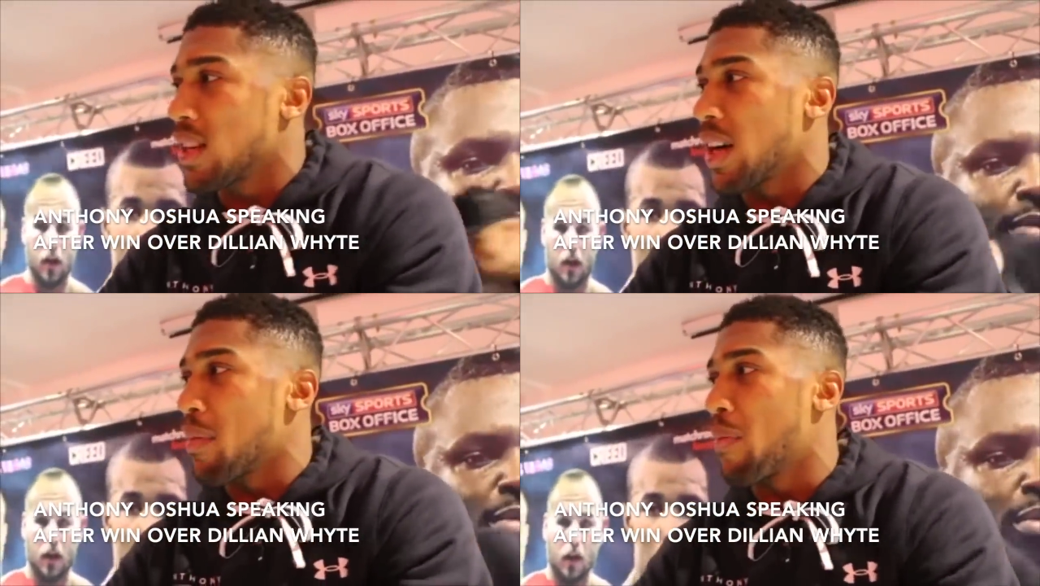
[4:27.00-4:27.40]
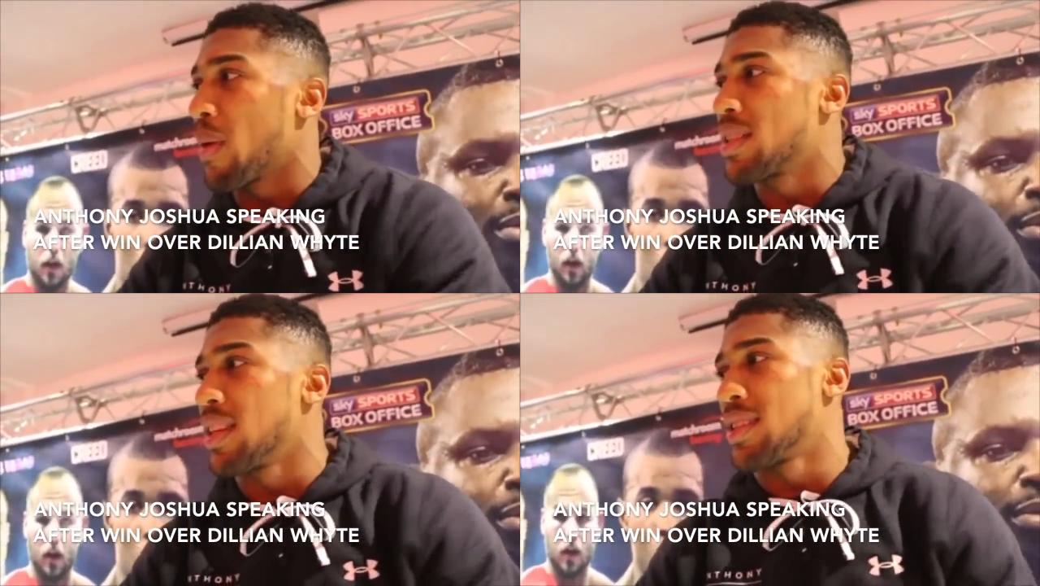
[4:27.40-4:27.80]
Speaker 1: I gotta get
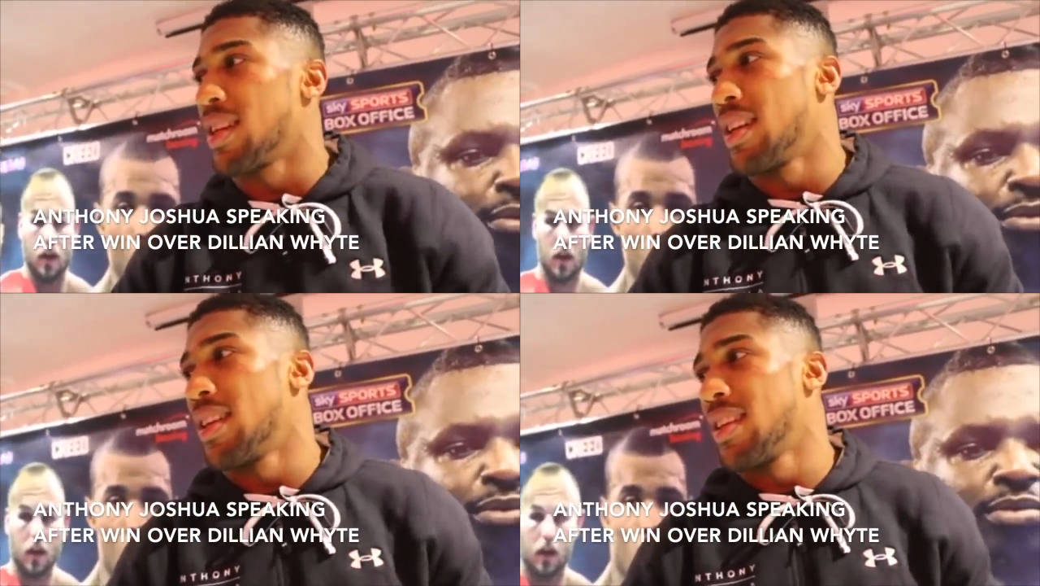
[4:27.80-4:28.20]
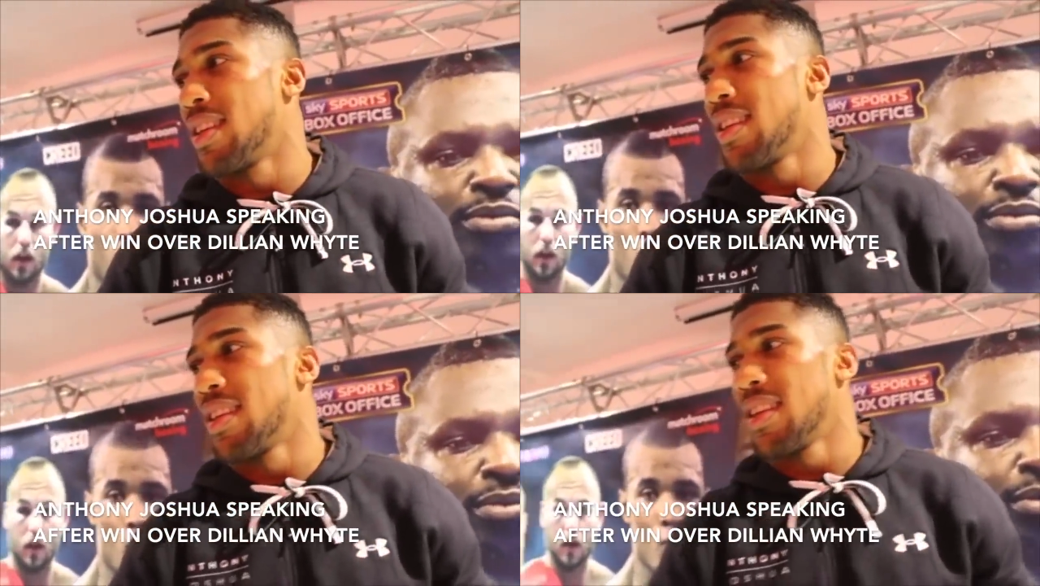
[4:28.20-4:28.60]
my blood test done.
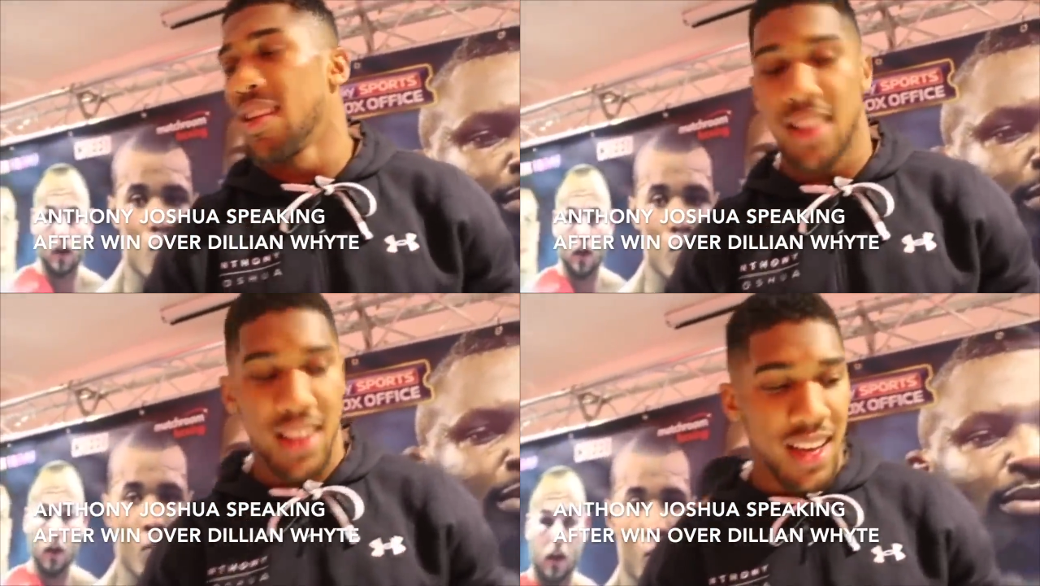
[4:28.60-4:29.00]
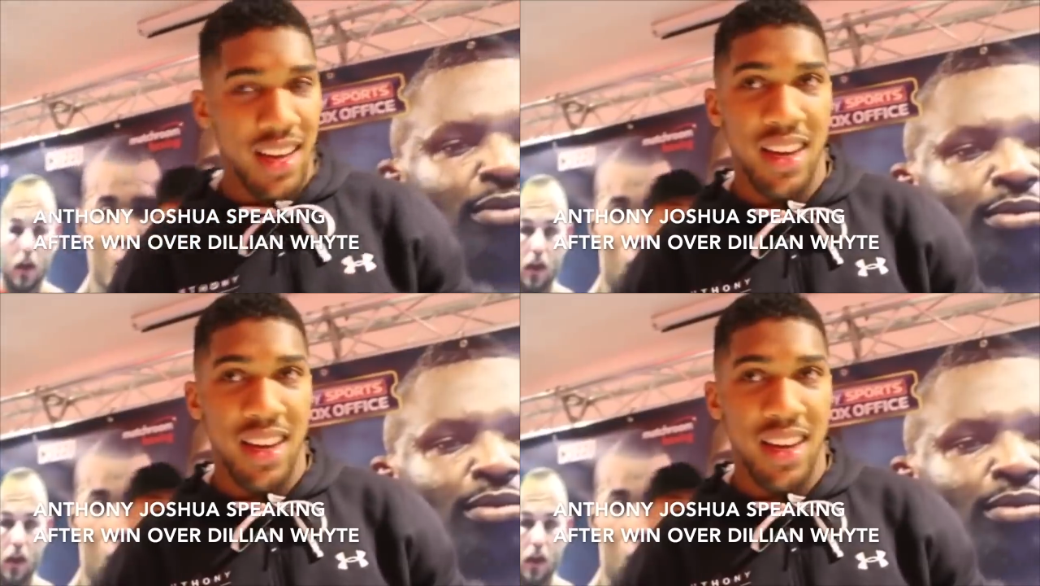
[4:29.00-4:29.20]
That is yeah. your